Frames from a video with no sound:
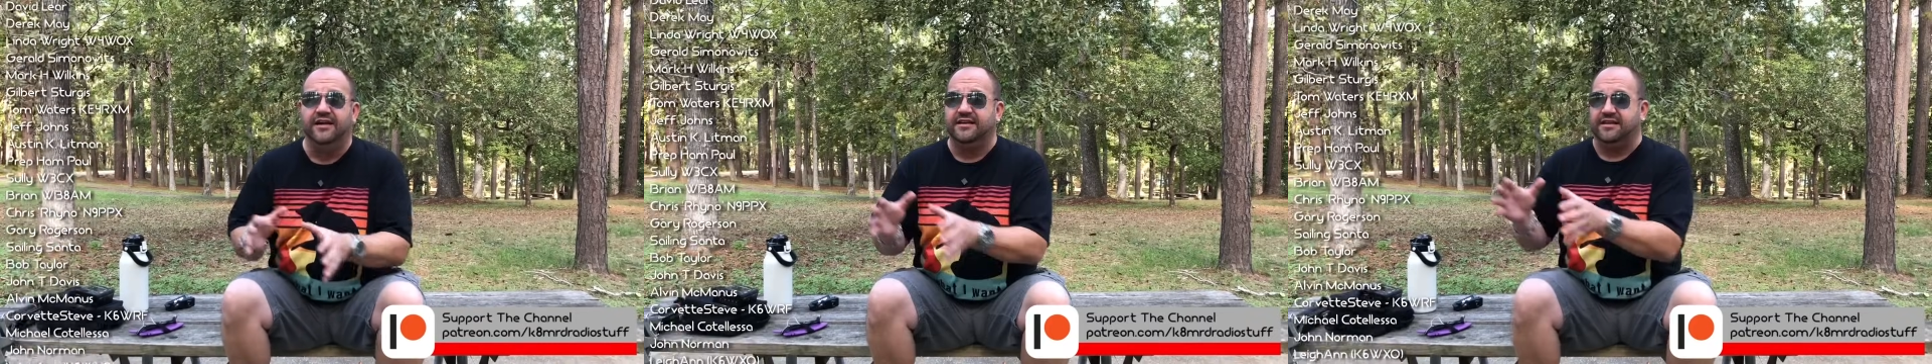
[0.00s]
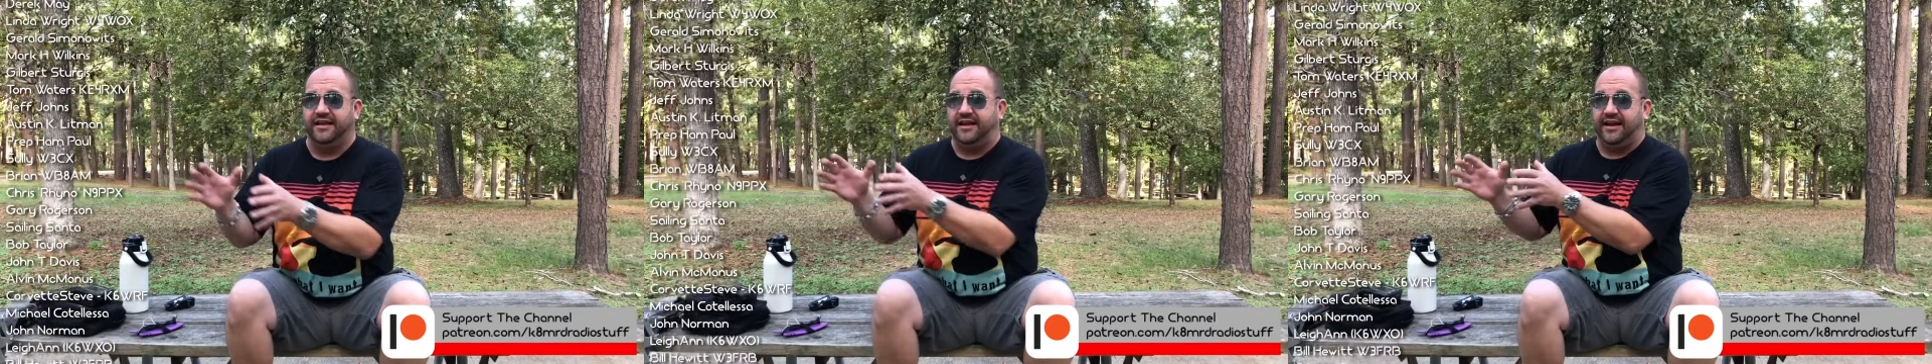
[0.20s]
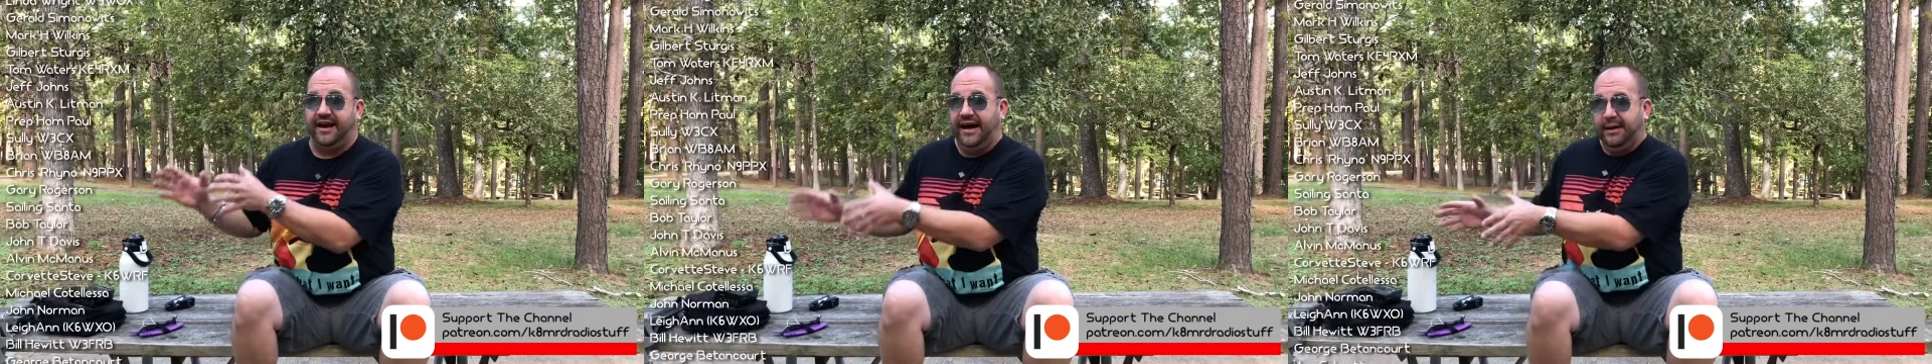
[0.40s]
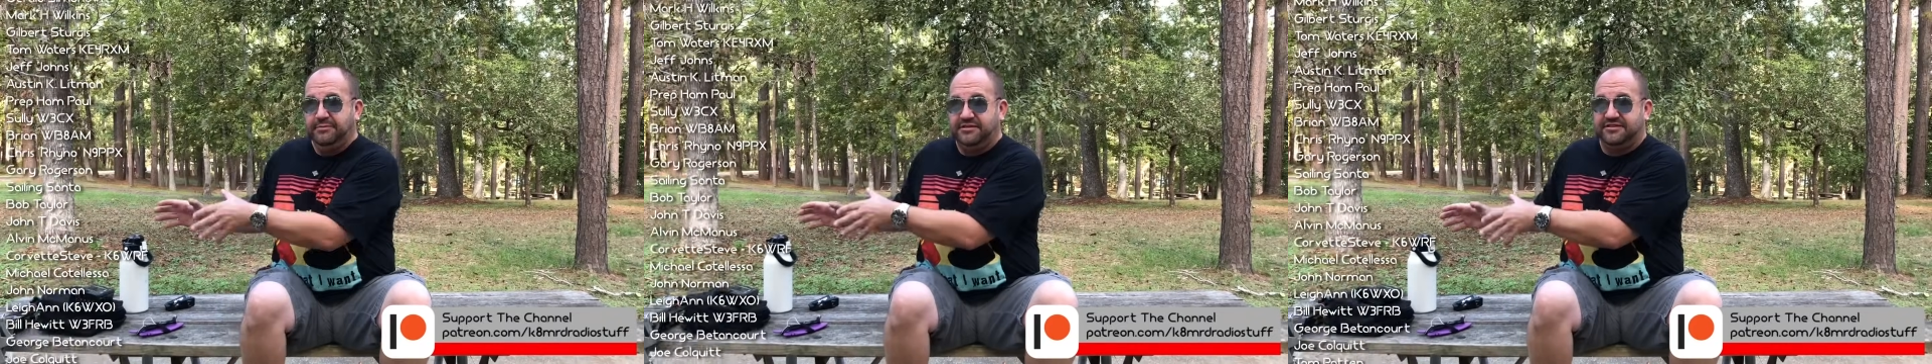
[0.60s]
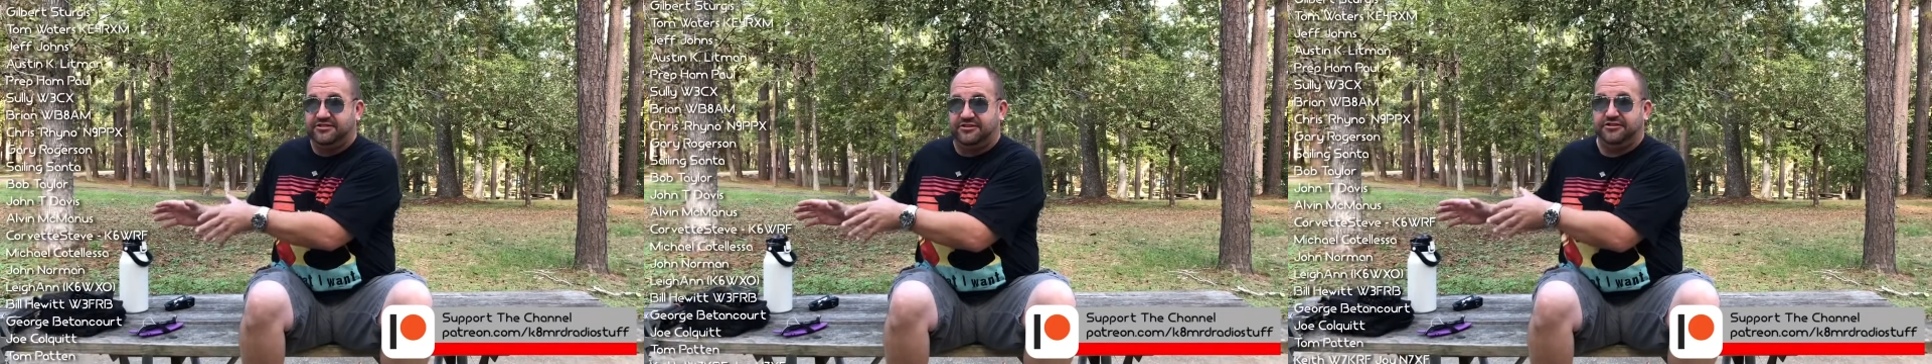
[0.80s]
Like
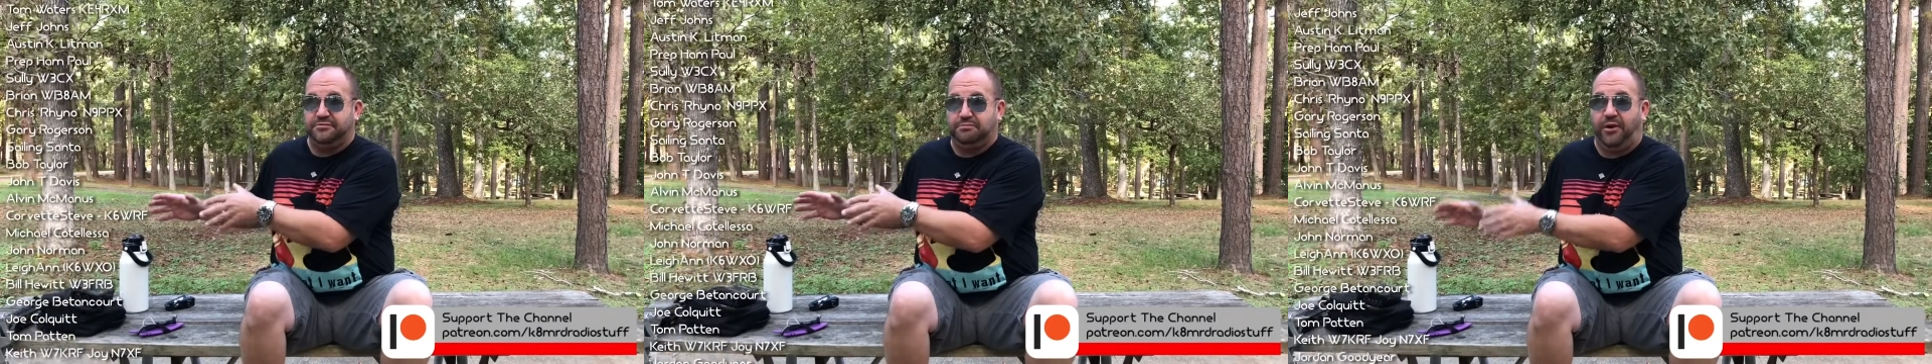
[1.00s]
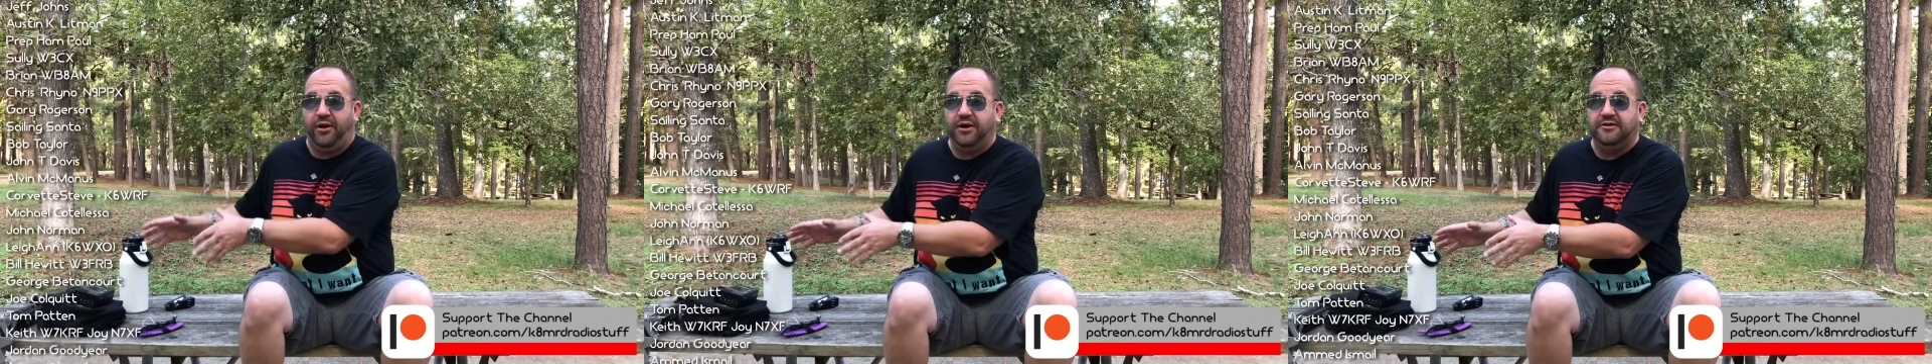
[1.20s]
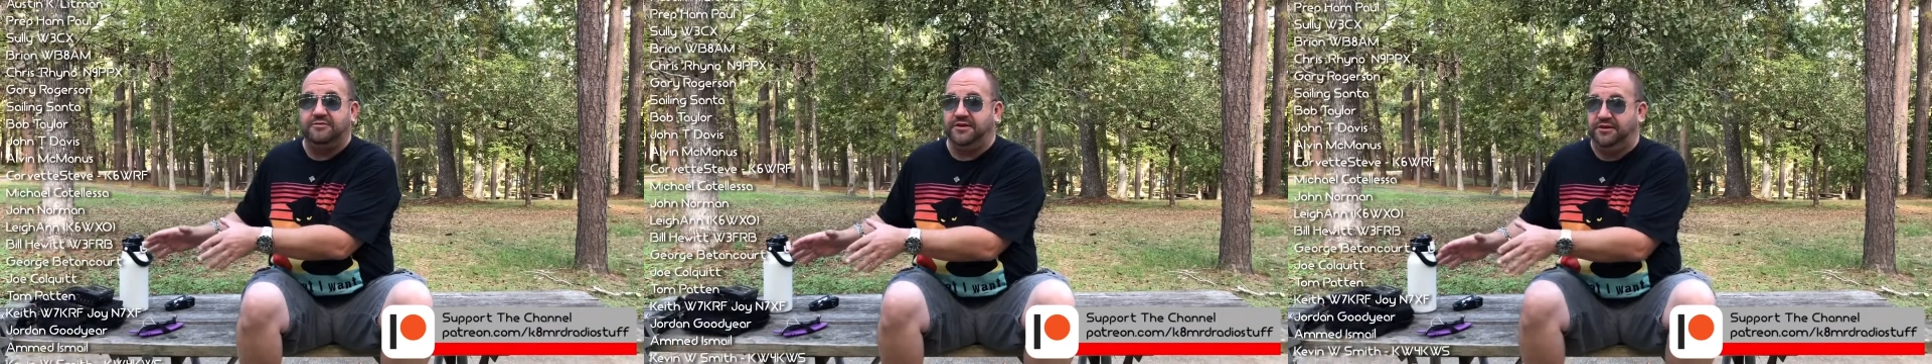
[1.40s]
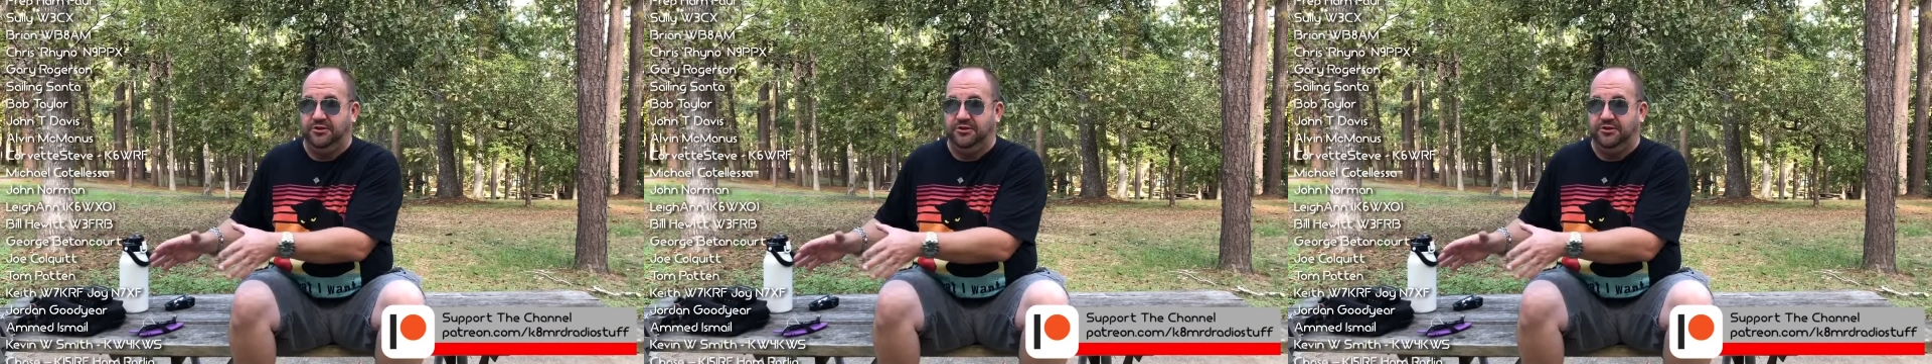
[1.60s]
comms is just part of it.